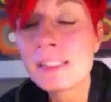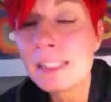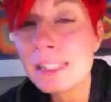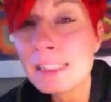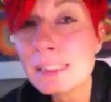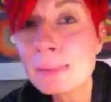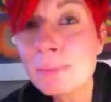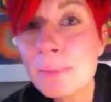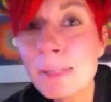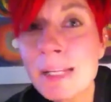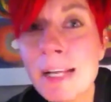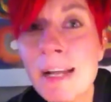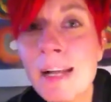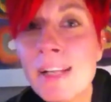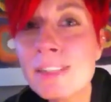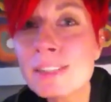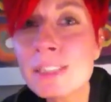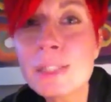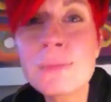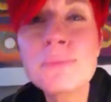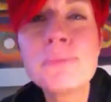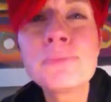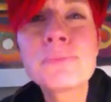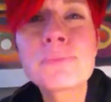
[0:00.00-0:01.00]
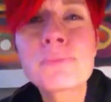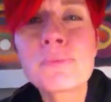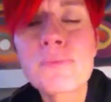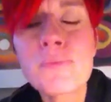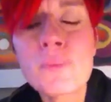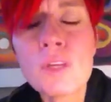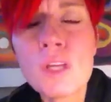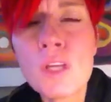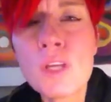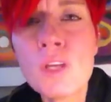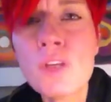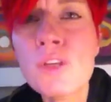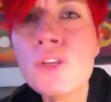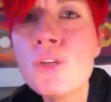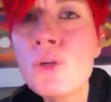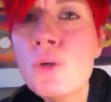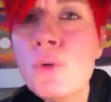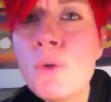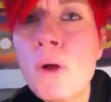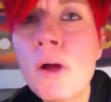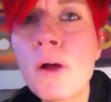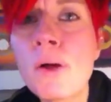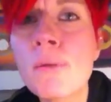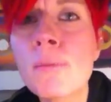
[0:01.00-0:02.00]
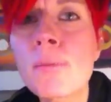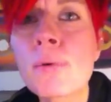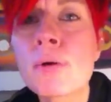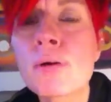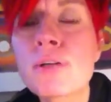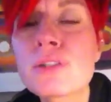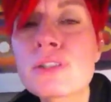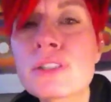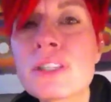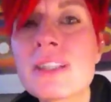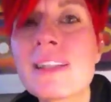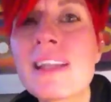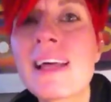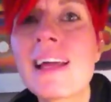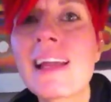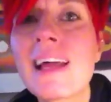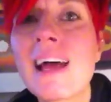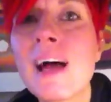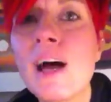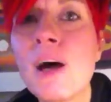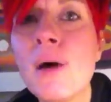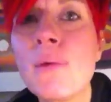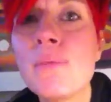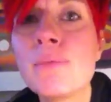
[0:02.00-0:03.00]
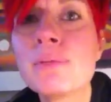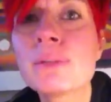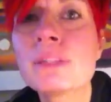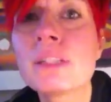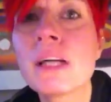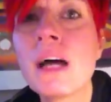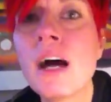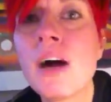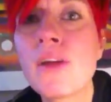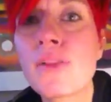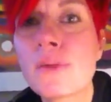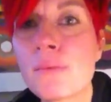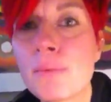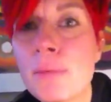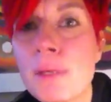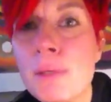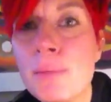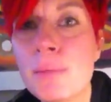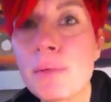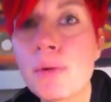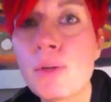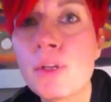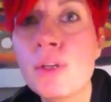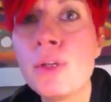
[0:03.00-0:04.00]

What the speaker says: it's because you are a person that helps other people.